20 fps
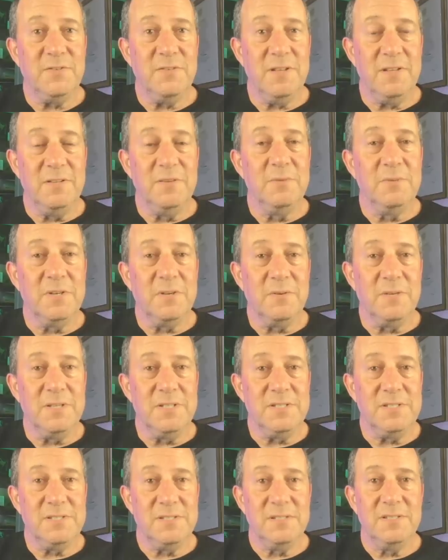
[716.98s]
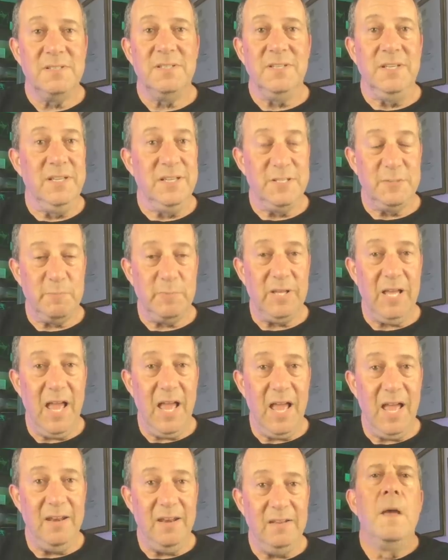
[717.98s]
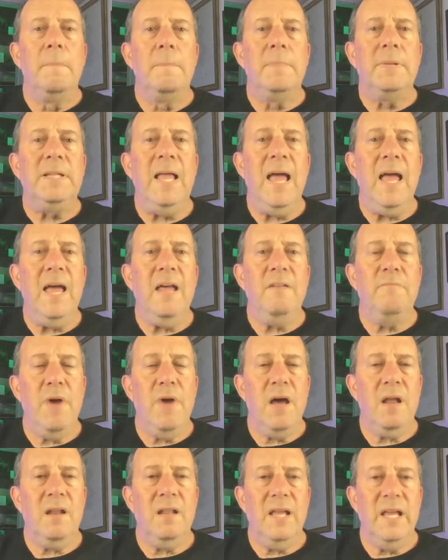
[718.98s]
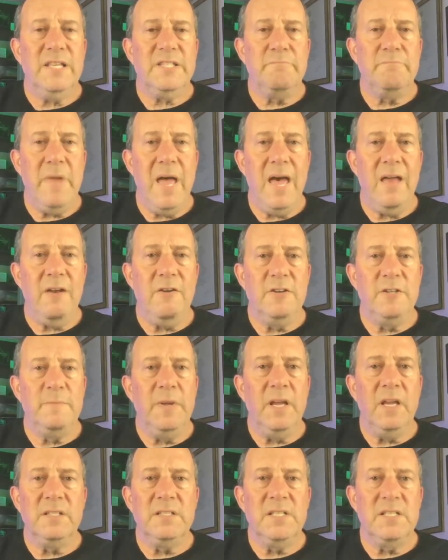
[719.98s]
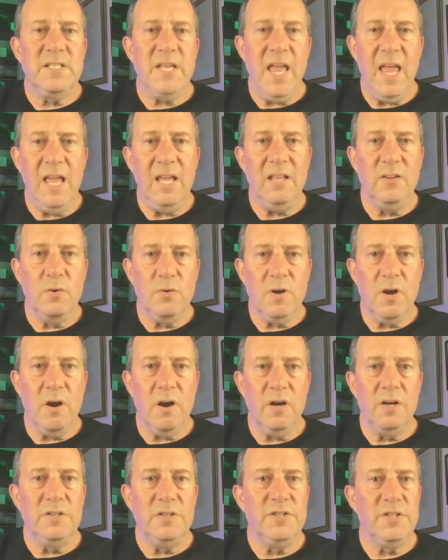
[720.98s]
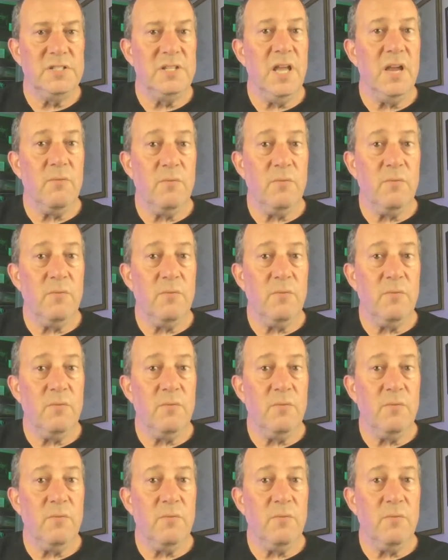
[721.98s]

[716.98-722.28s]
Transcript: than ludicrous is Plaid. Plaid Model S matters because it's a halo car, just like